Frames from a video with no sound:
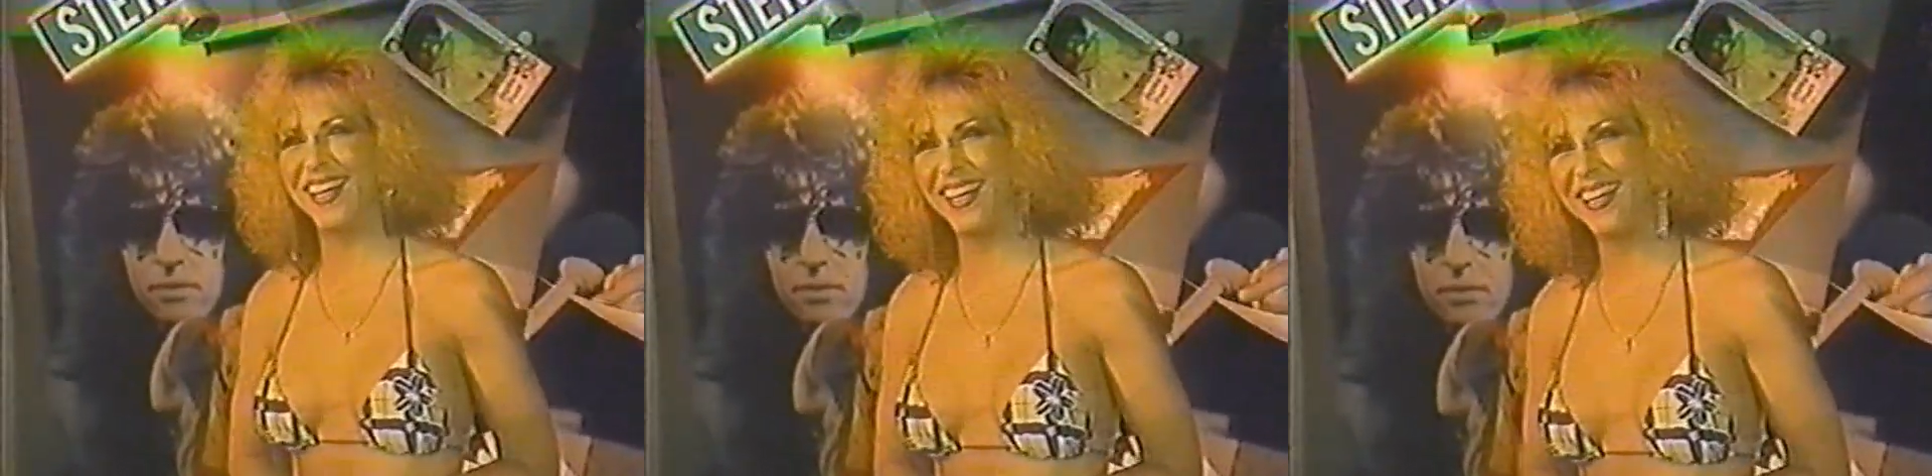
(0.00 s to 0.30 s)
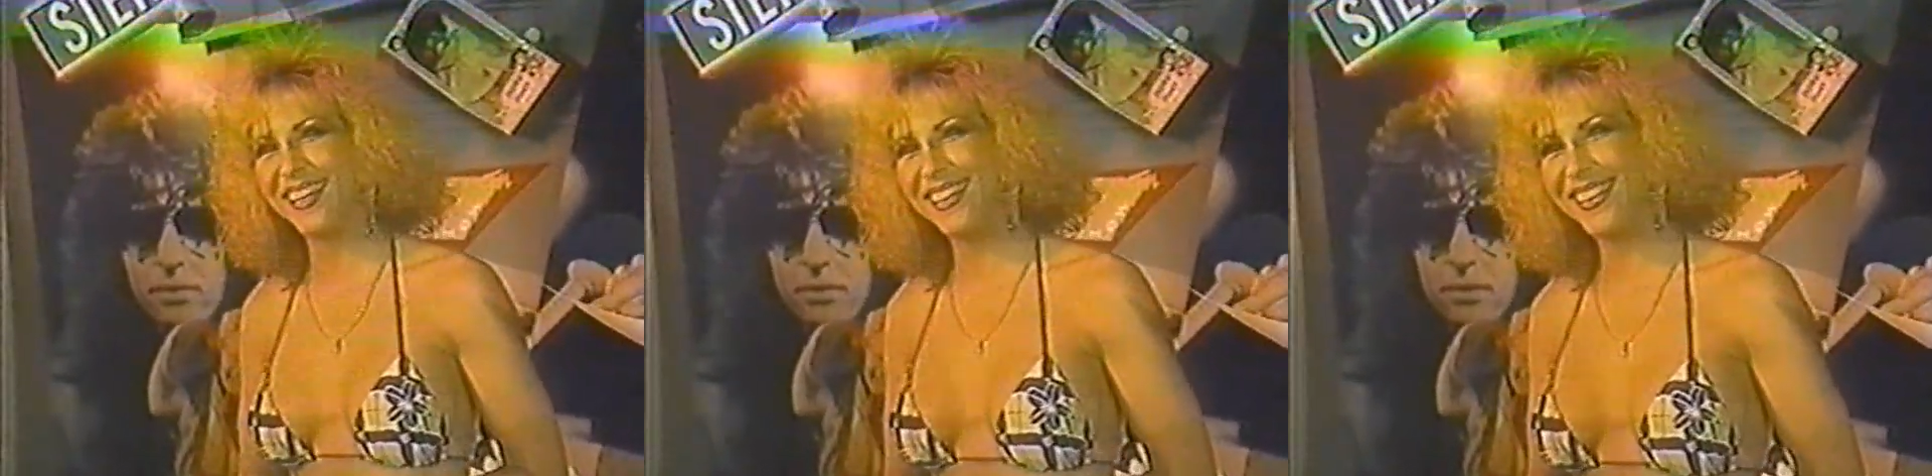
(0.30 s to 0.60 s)
and
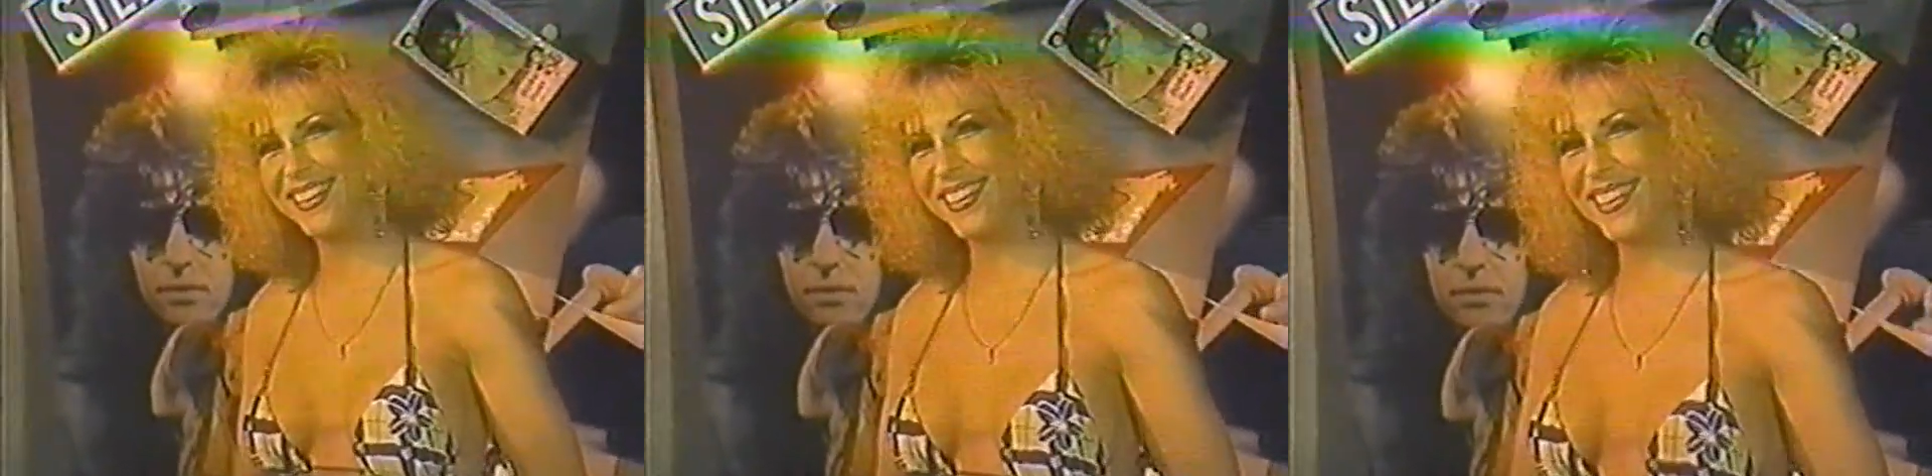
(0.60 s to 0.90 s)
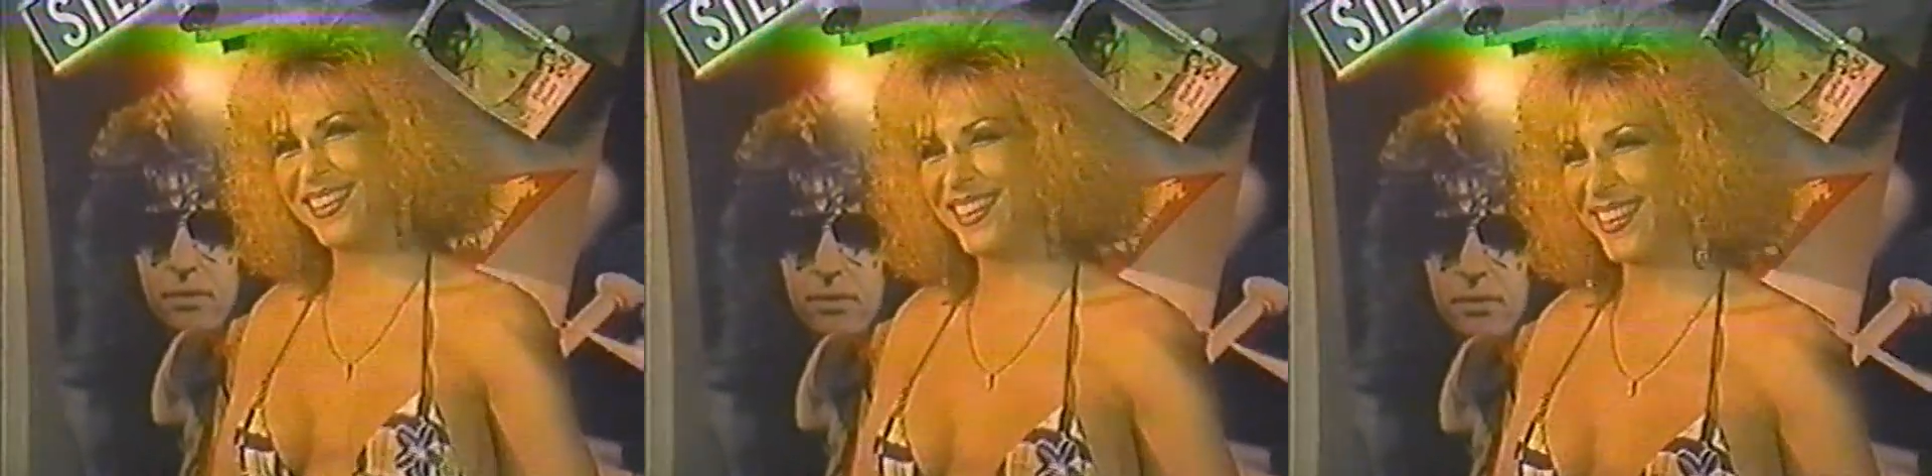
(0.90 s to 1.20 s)
used your
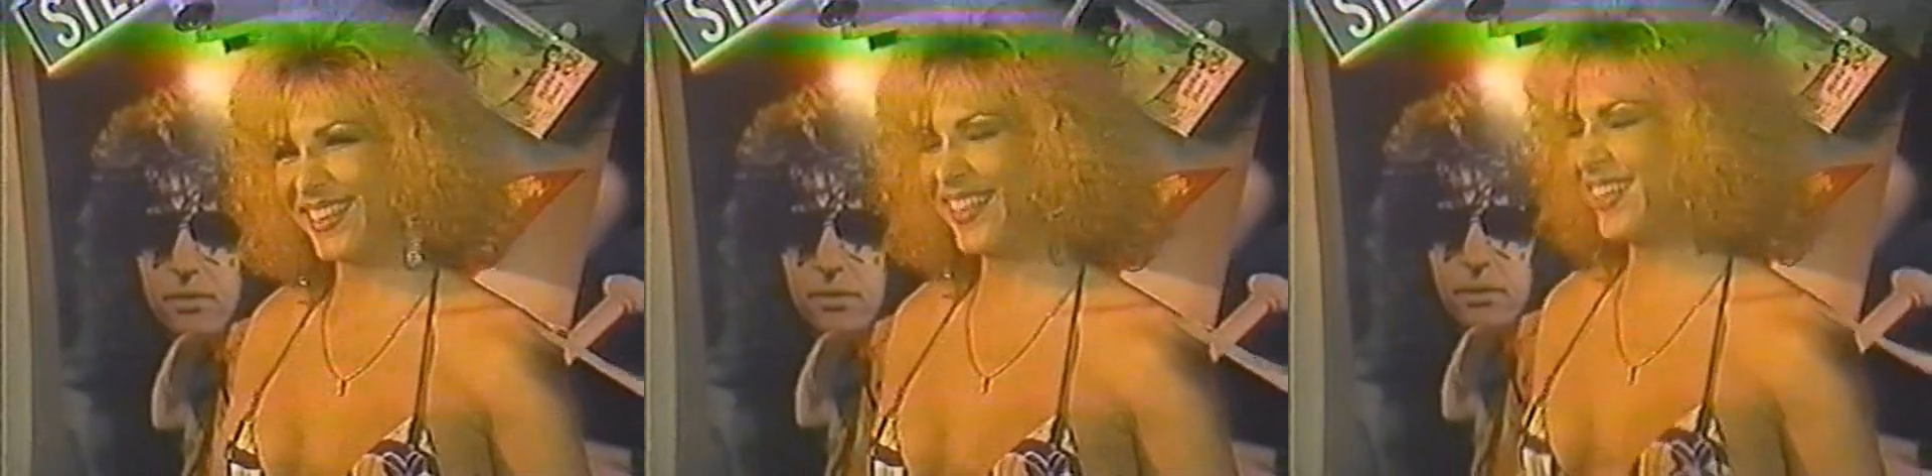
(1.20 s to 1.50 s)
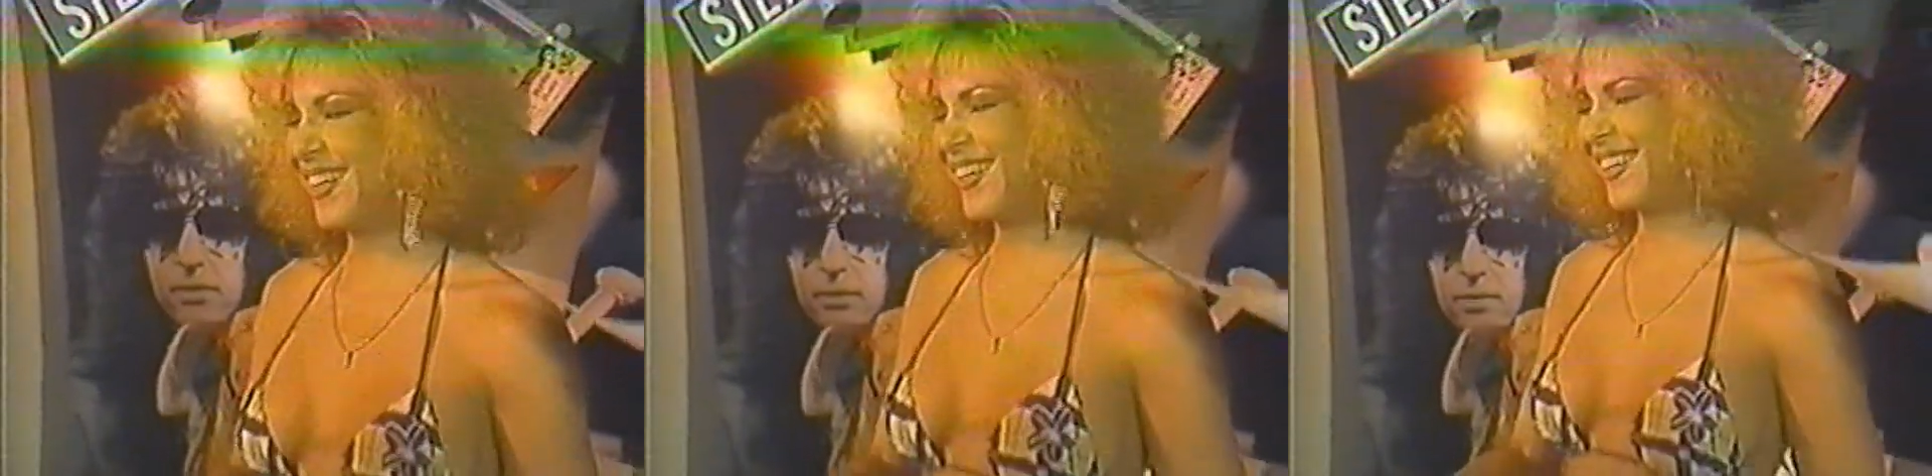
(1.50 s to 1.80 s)
breast
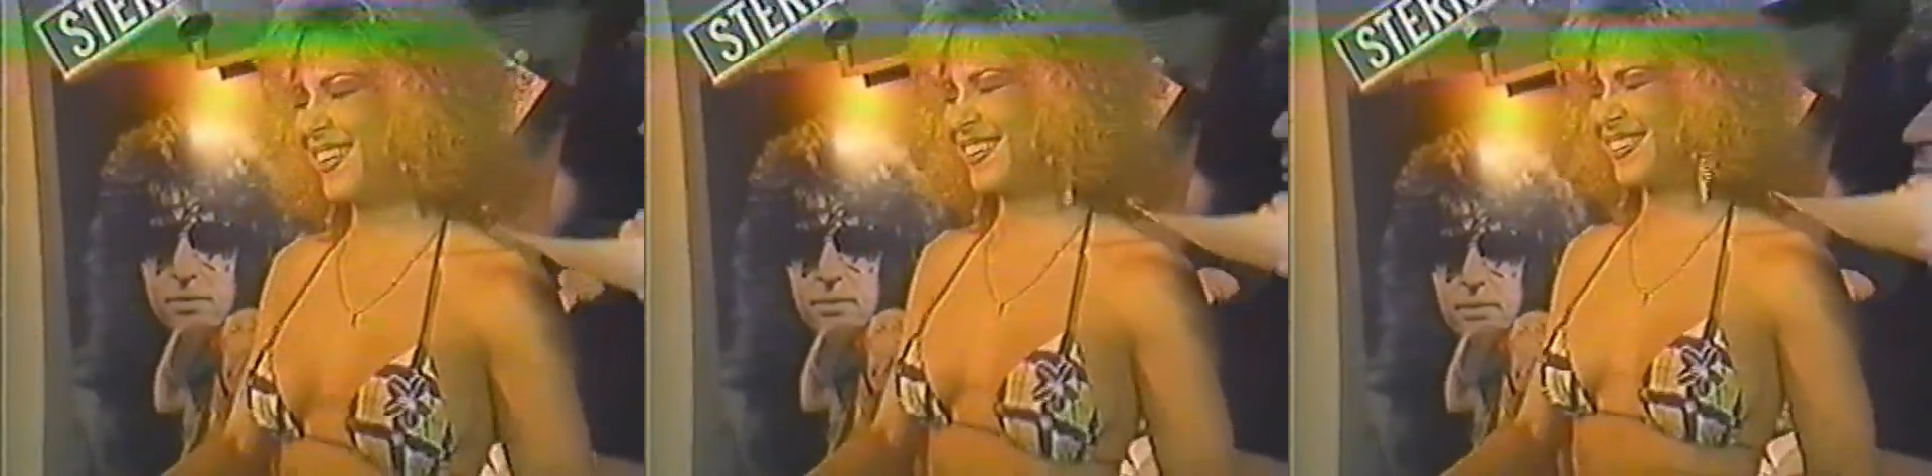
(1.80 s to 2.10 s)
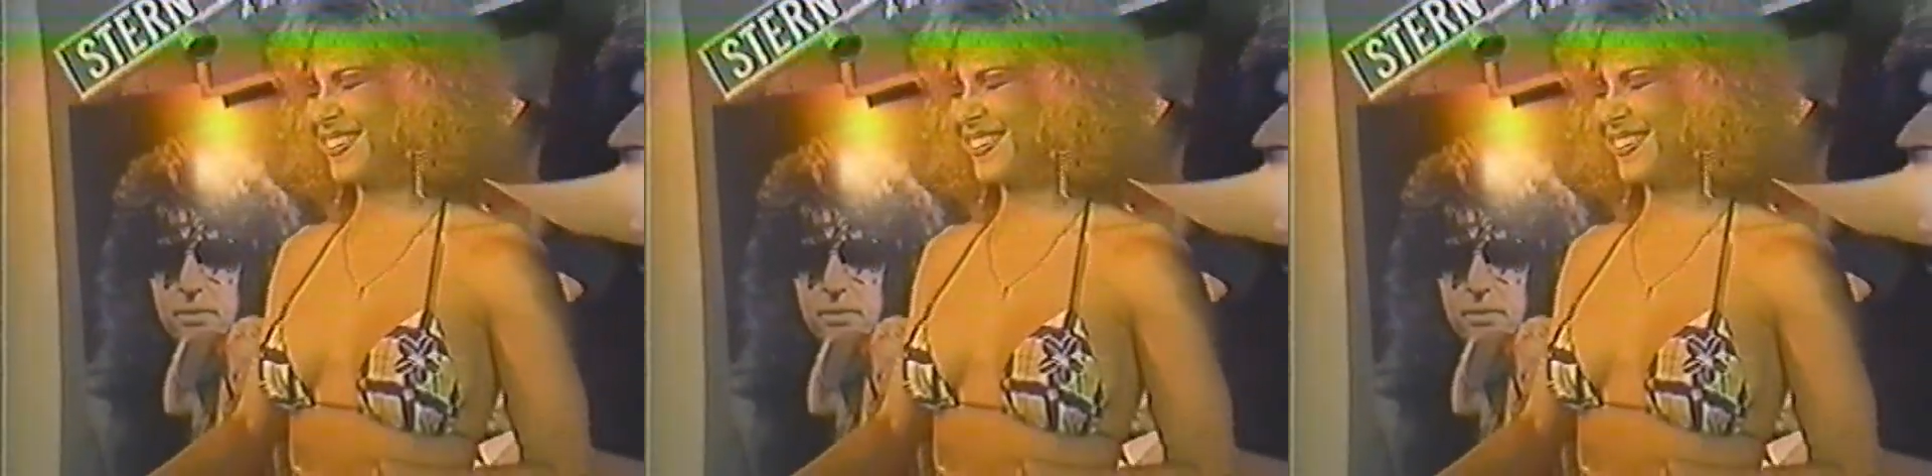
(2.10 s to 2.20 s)
to pass